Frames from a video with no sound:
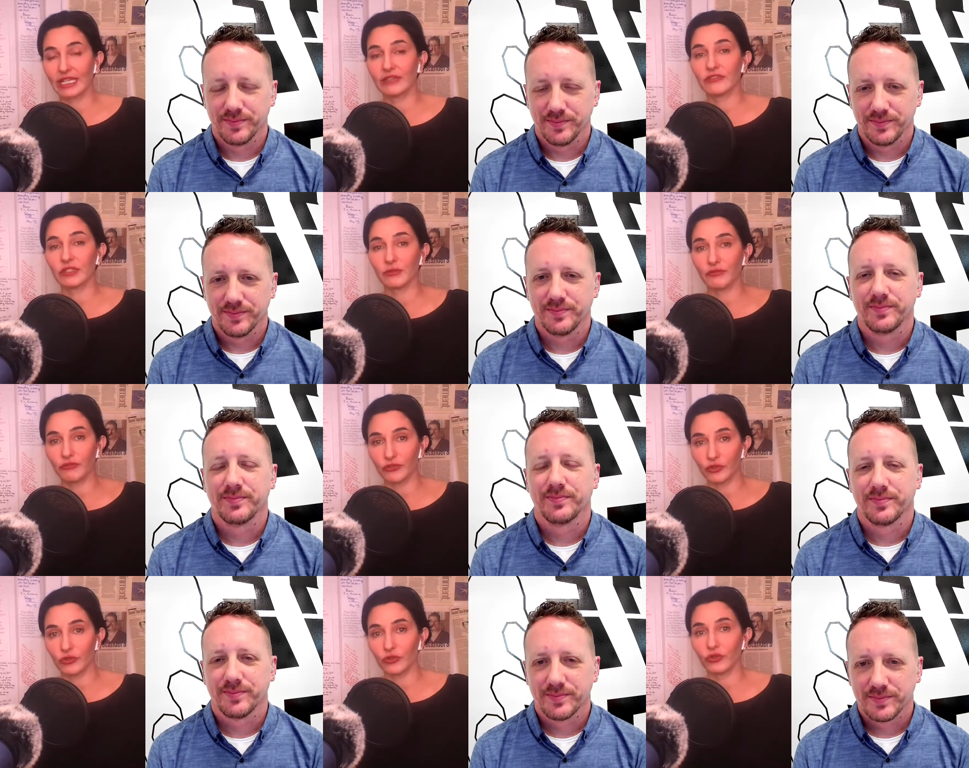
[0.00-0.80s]
Speaker 1: gives them
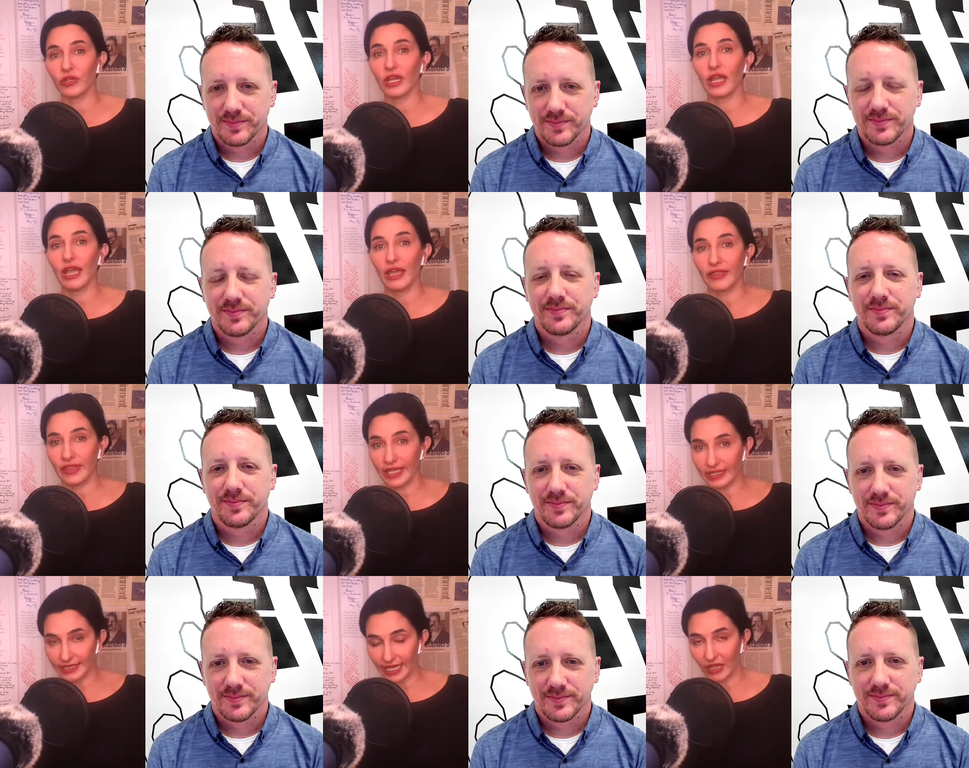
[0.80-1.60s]
food
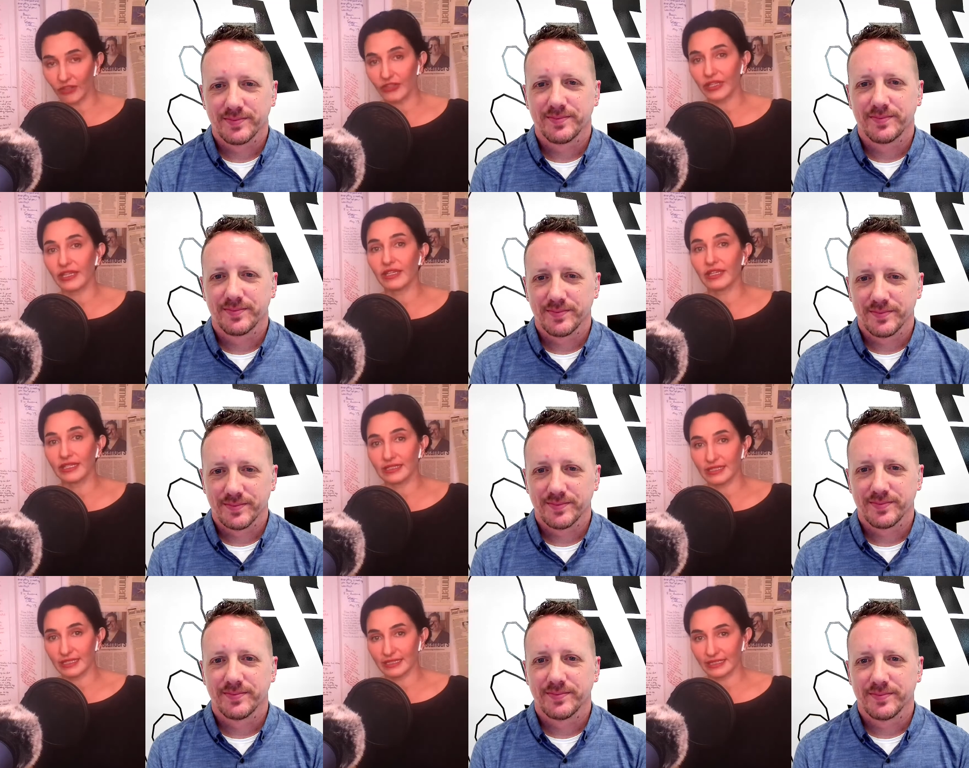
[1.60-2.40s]
that is healthy
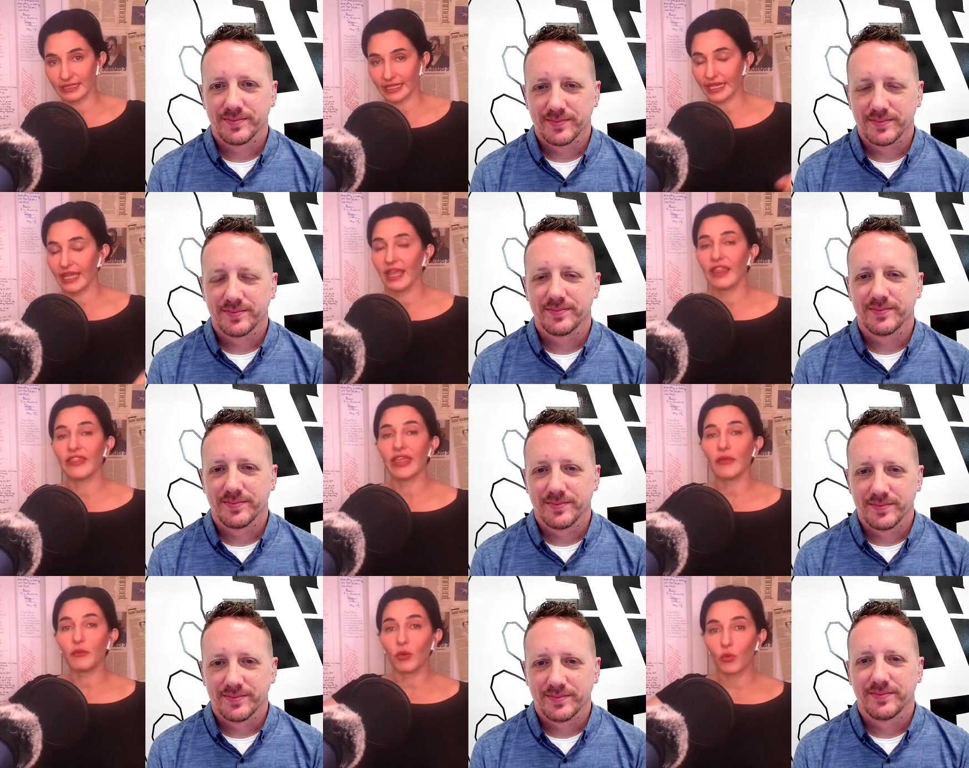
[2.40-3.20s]
consistently
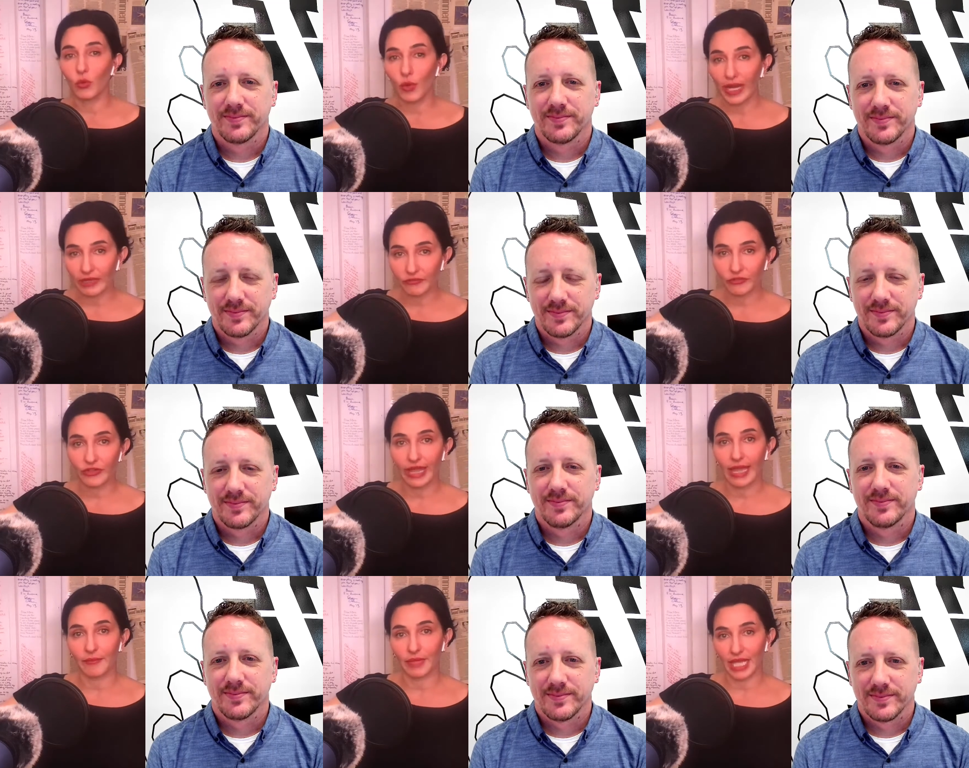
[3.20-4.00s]
they will wait for
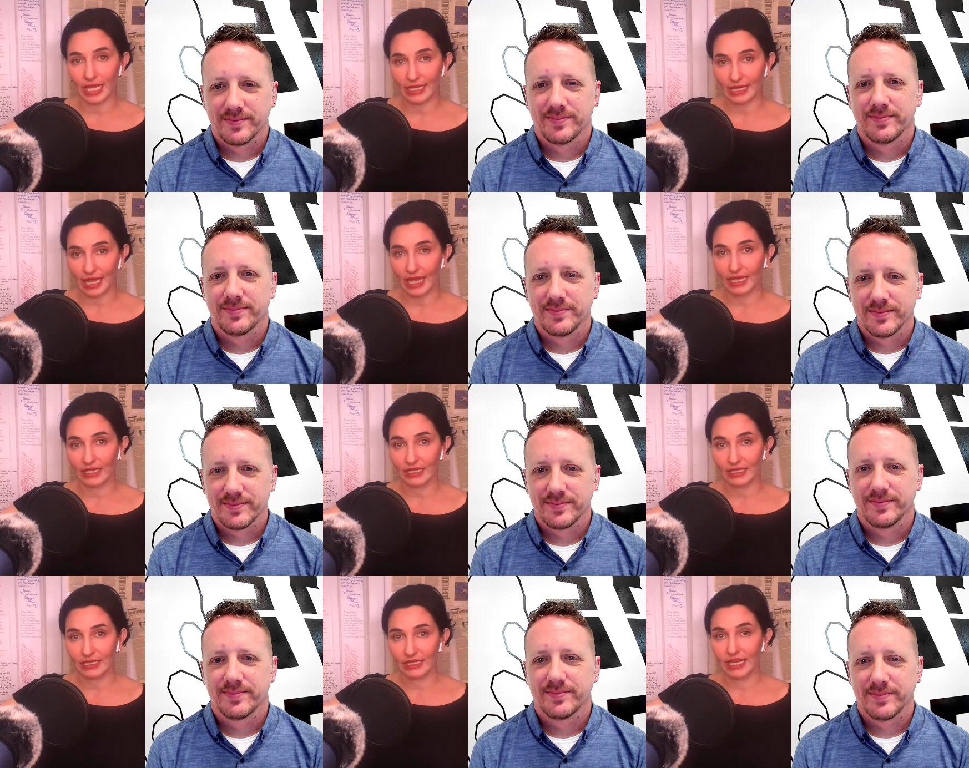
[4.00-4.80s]
that payday
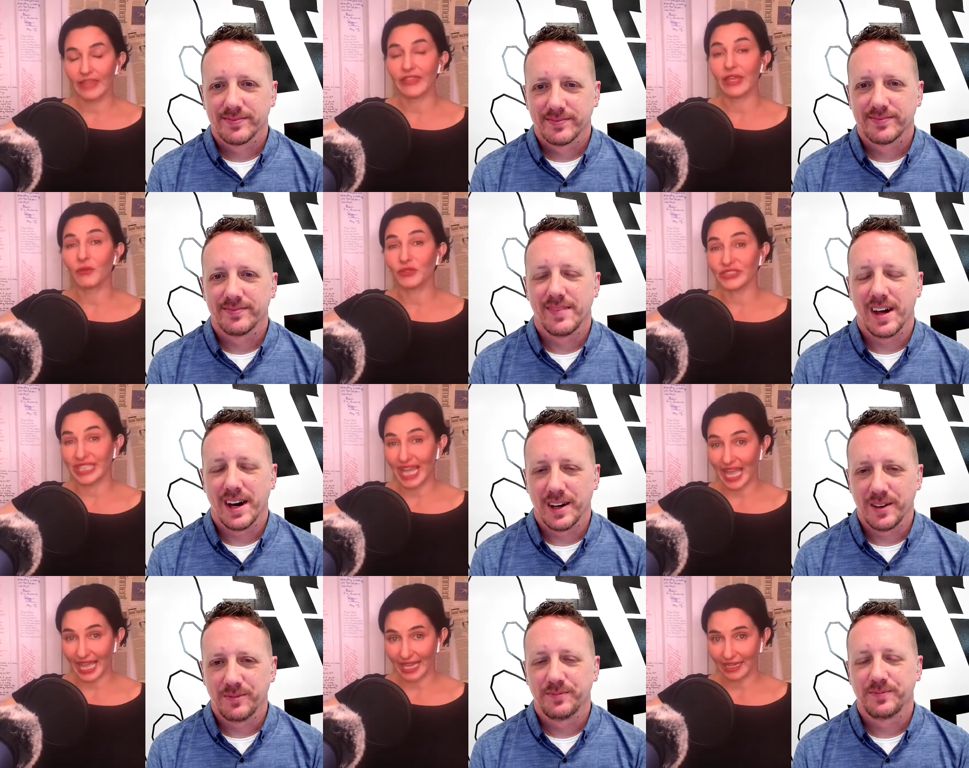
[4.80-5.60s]
and they will
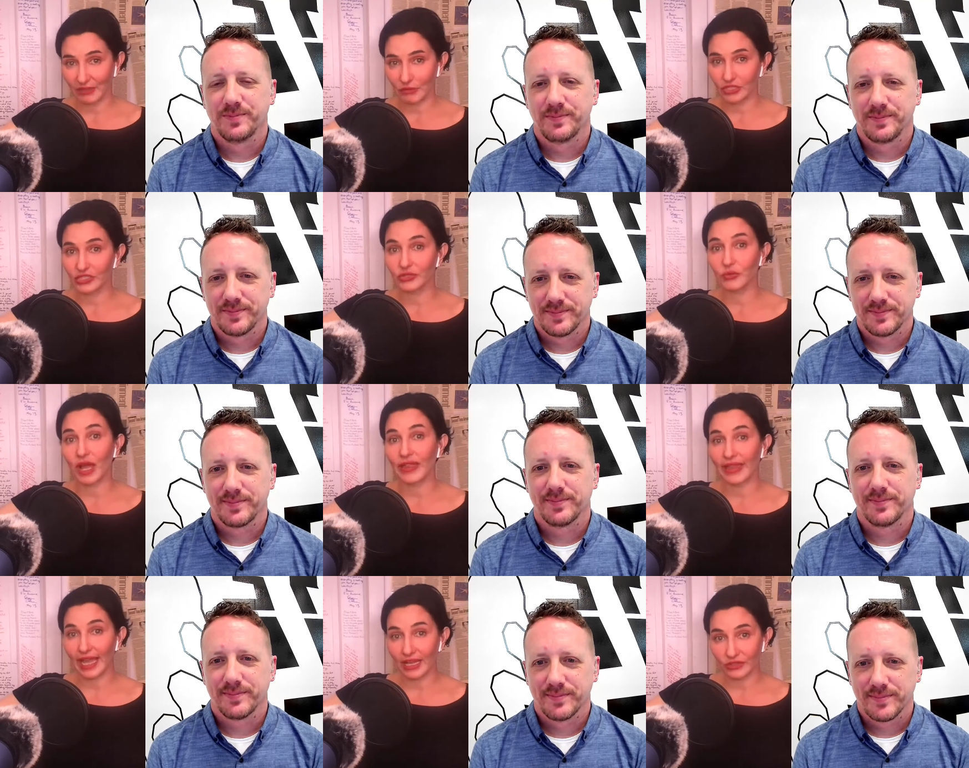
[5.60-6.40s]
die which is
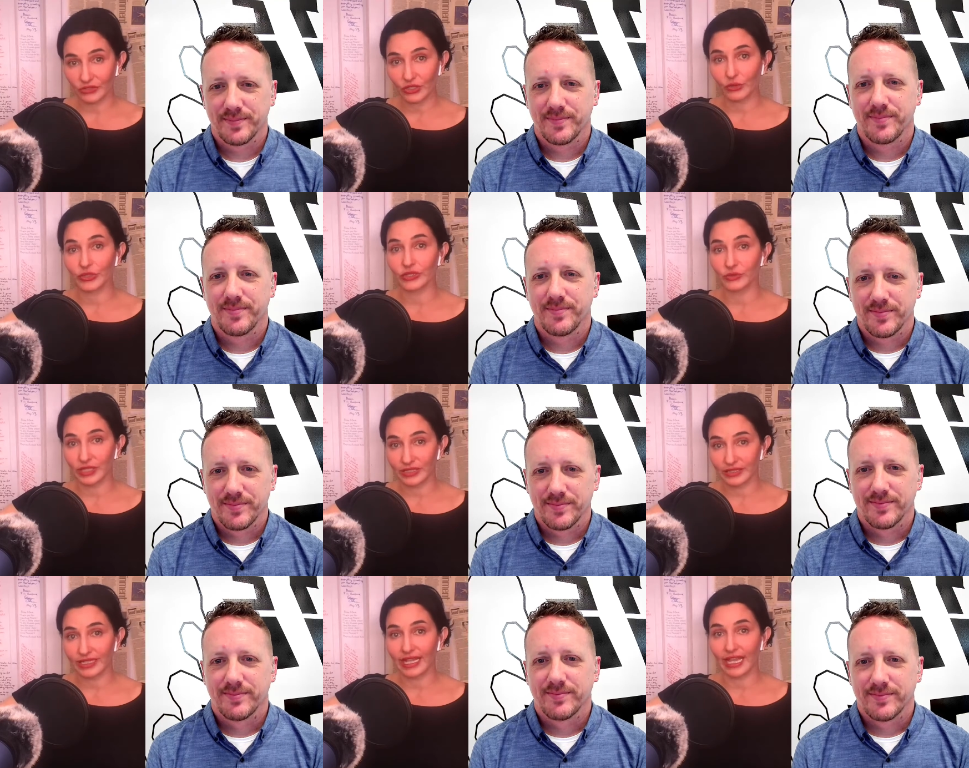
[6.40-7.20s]
why the house always
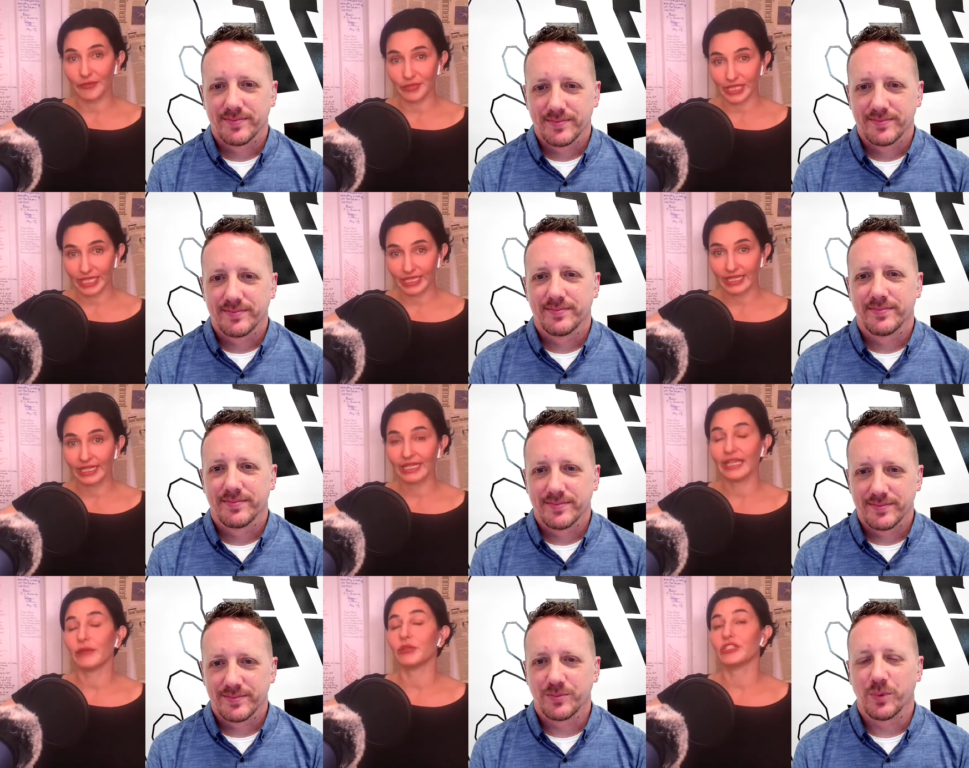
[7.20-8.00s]
wins in gambling
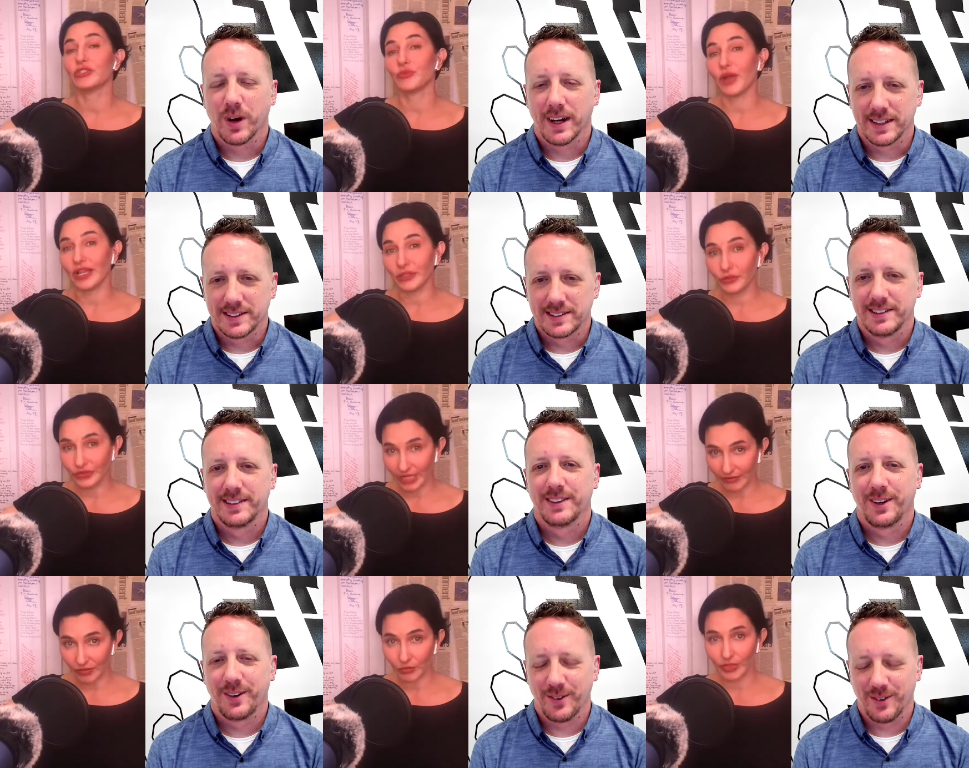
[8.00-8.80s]
which right. is why you'll
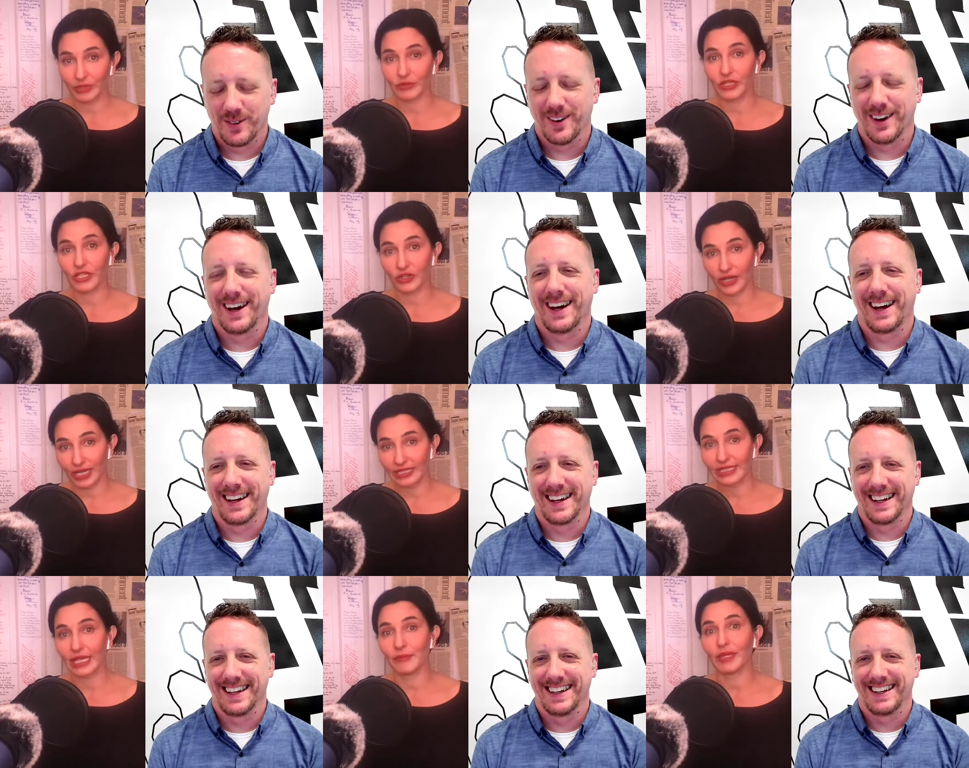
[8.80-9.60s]
never win with your
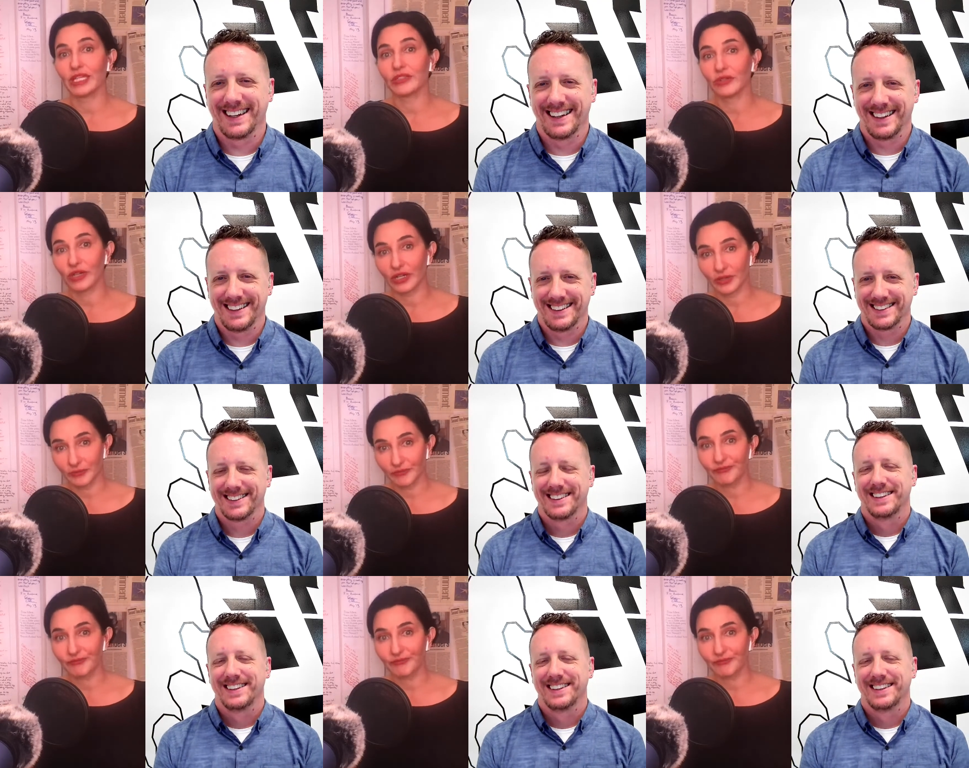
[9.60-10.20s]
anti-mentor